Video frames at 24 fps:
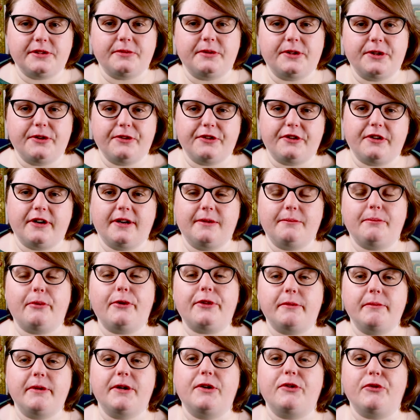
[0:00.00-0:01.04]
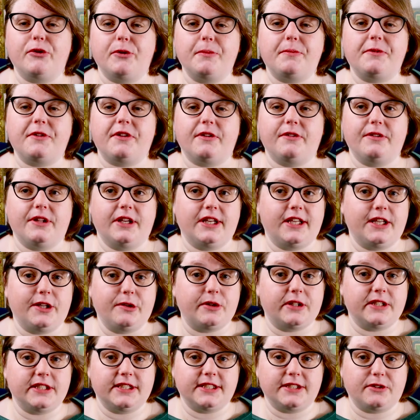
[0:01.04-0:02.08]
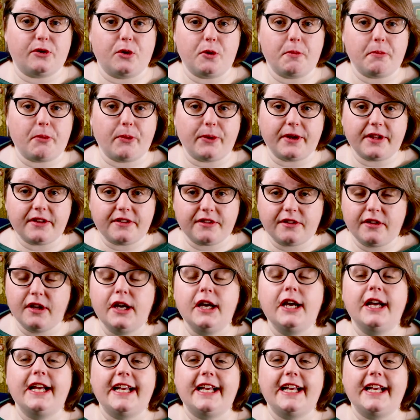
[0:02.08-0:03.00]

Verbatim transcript: to another and put them in groups so that you can score points.